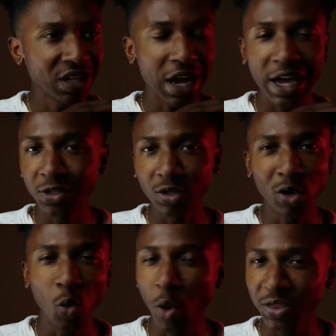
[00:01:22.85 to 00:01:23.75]
I
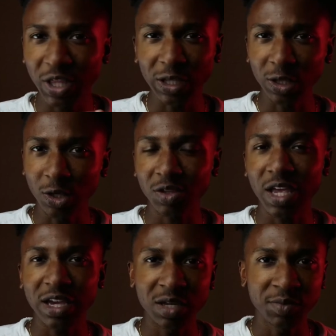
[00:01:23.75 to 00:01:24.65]
don't want the look
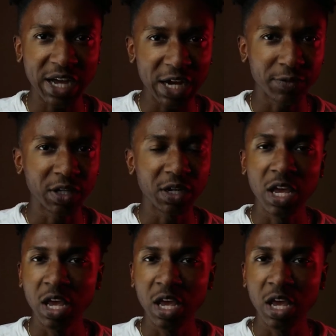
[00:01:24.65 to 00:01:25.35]
that comes out of it.